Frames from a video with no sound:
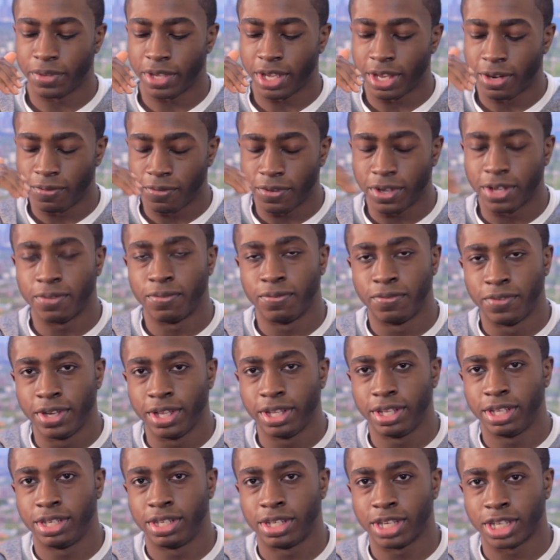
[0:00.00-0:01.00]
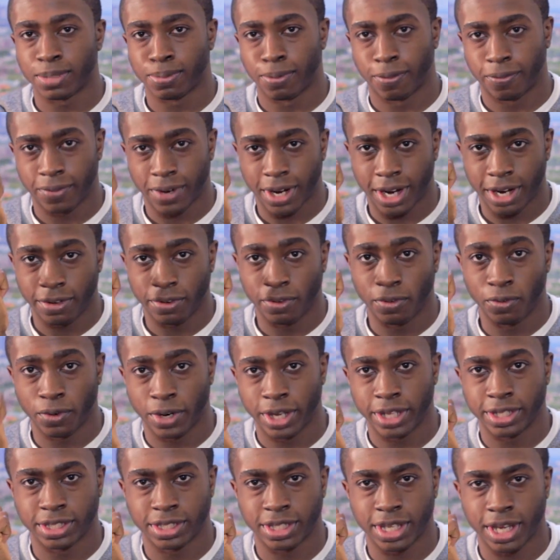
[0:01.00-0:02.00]
It really does provide
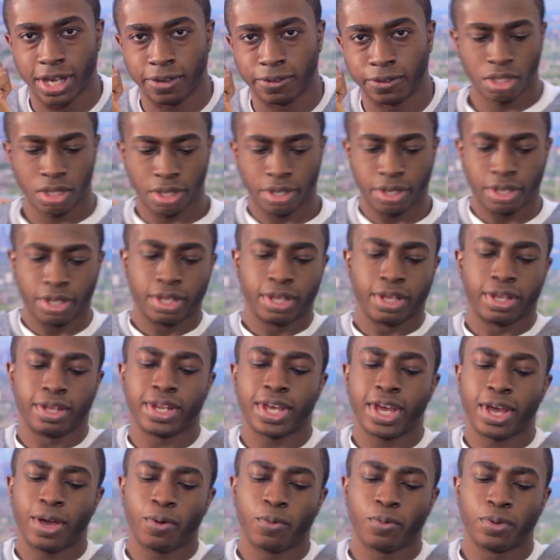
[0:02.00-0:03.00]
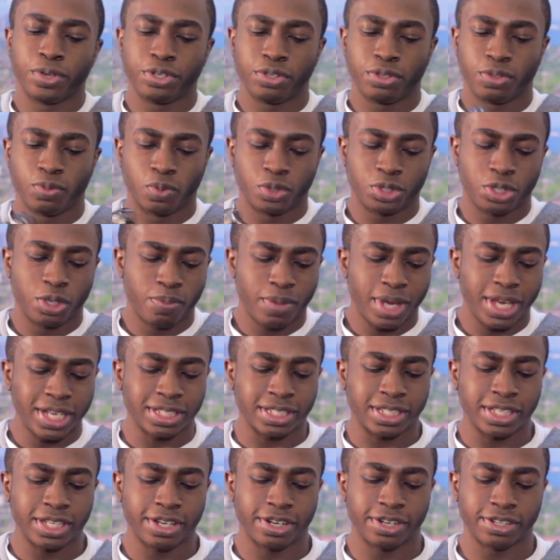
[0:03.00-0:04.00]
great sound. Now, what you may
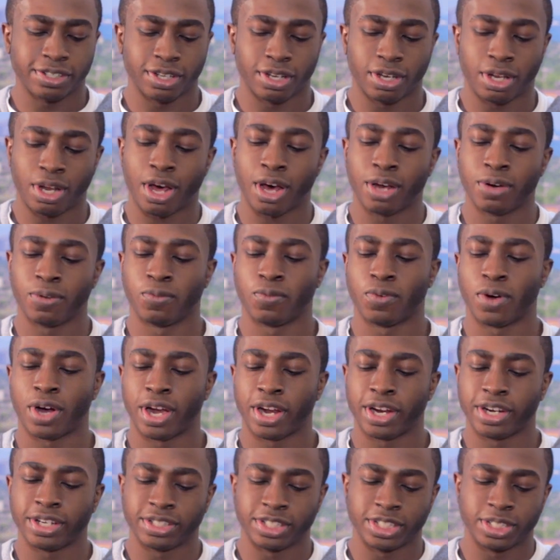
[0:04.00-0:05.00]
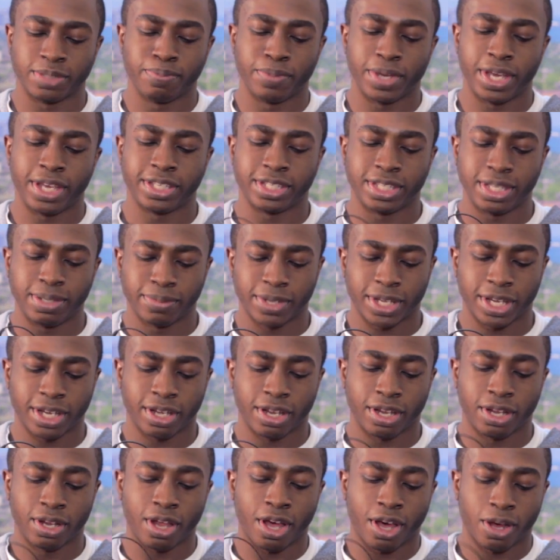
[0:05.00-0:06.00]
see here is a lot of wires. This may seem
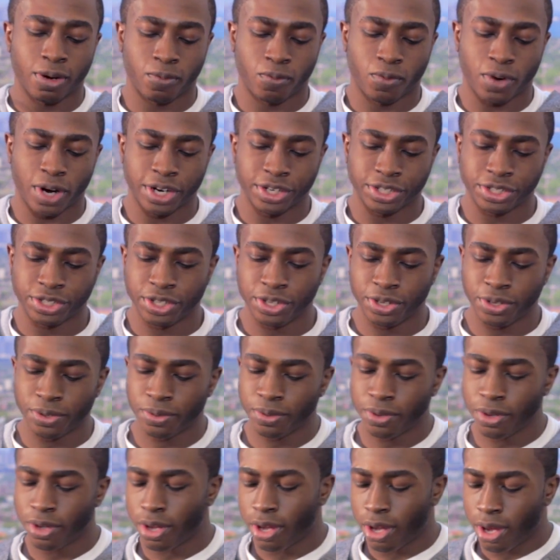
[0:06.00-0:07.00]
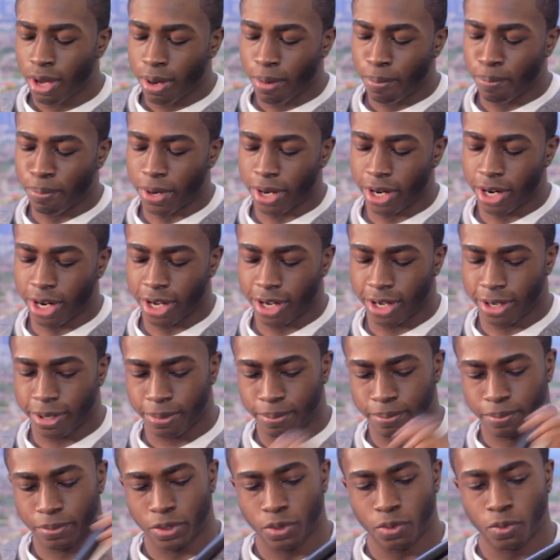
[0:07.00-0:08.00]
like a lot of wires to you,
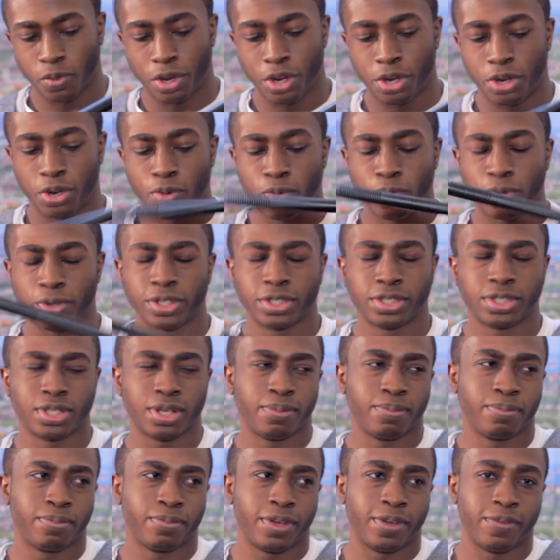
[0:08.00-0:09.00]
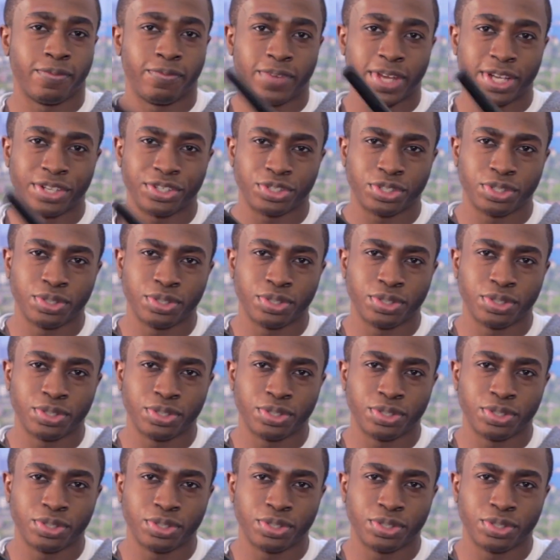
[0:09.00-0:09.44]
but when you're doing some event